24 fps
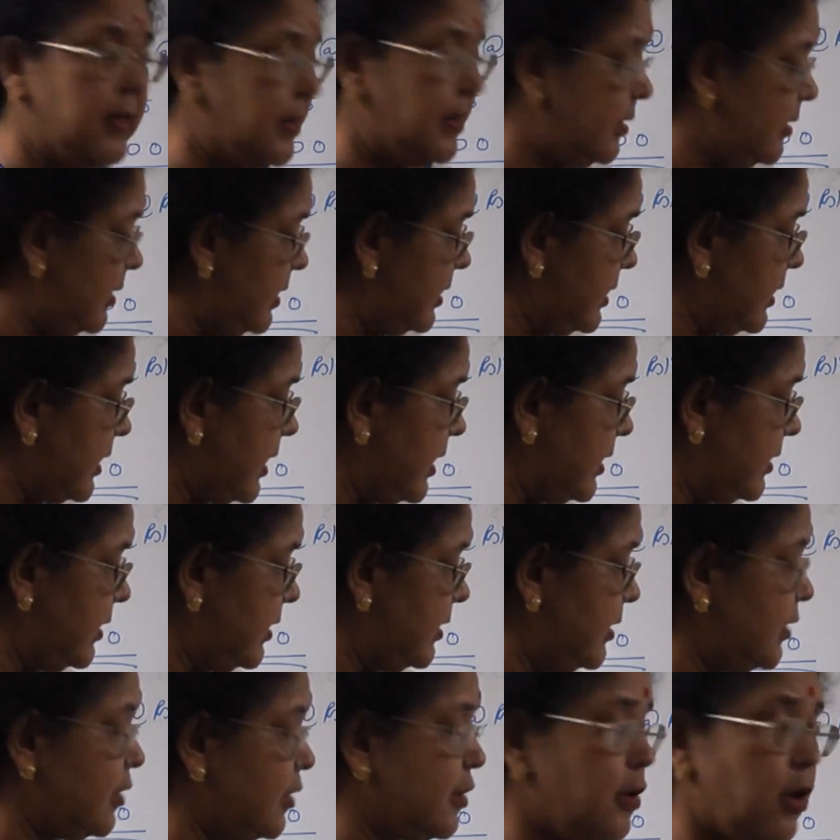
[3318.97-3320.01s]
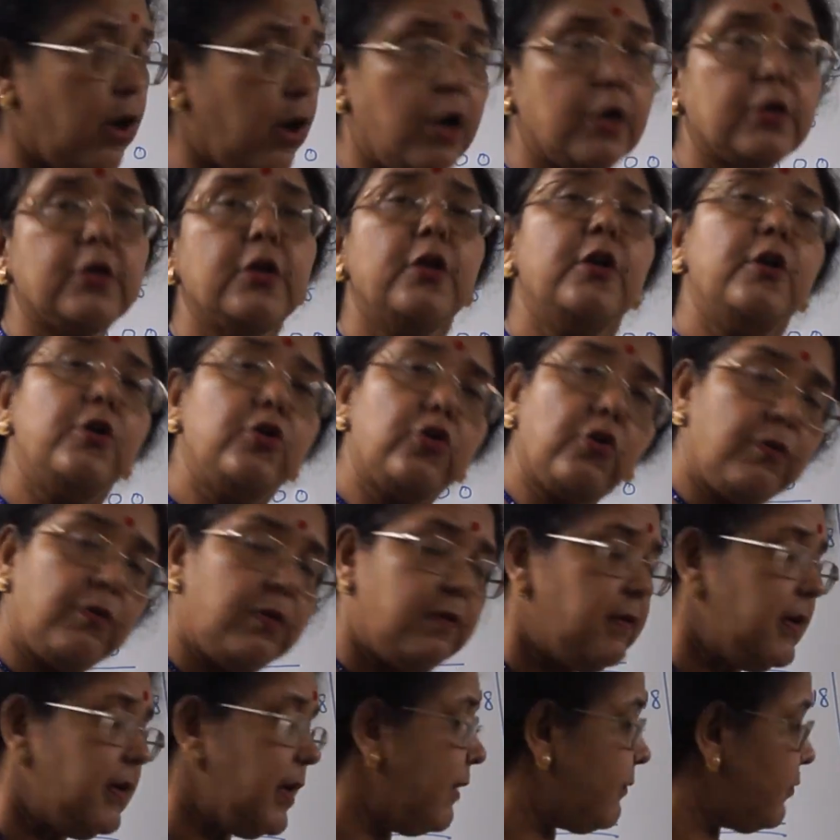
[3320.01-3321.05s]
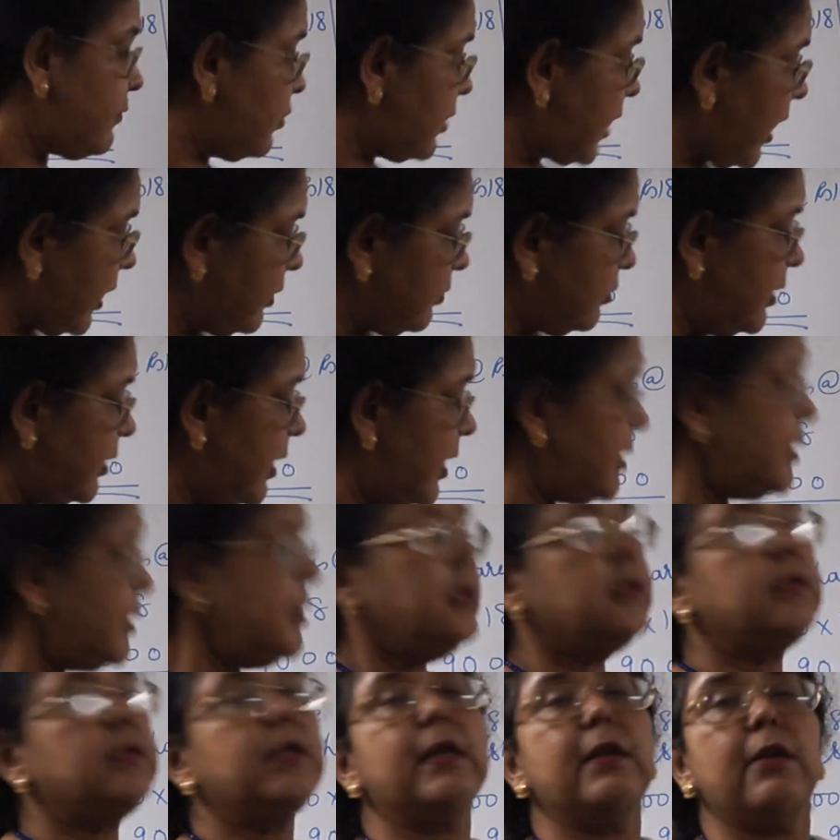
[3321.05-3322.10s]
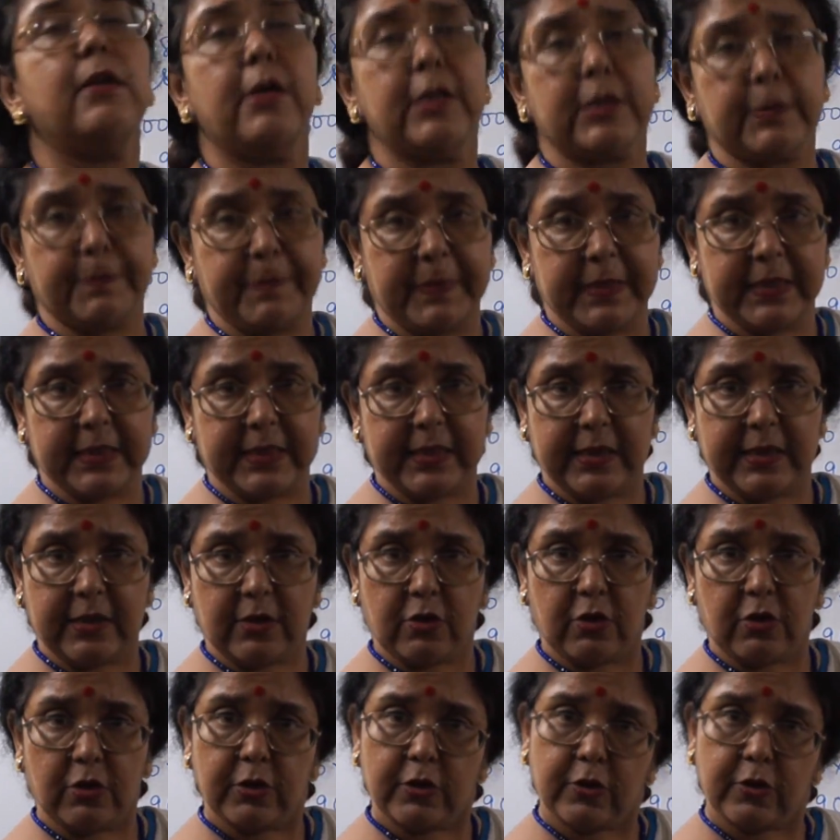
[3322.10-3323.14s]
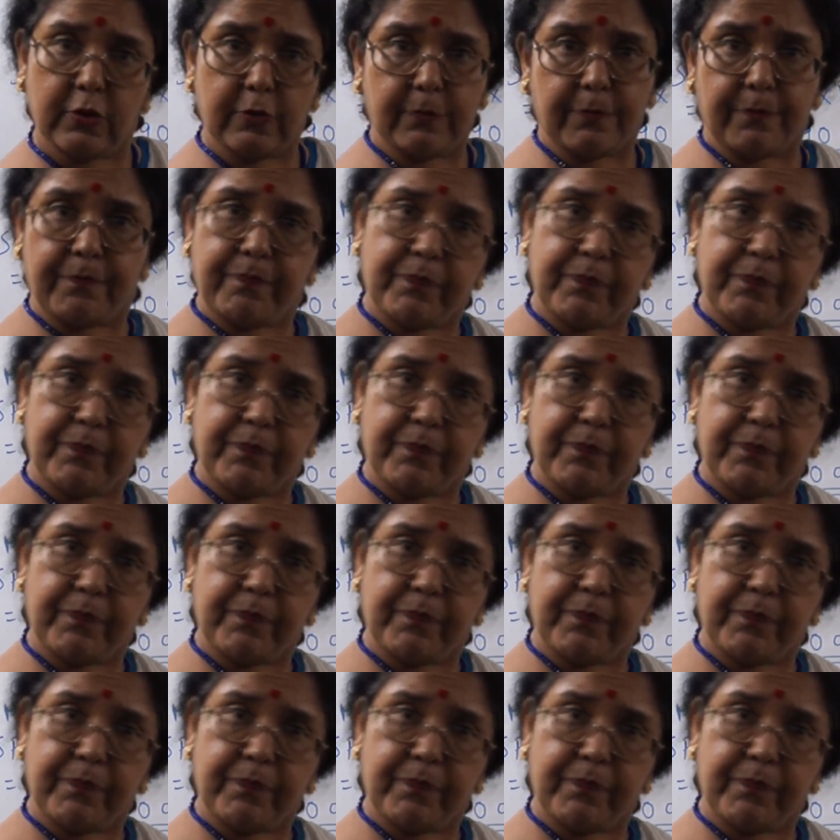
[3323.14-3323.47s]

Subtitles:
In this case it is loss, so we will have to calculate the loss percent also.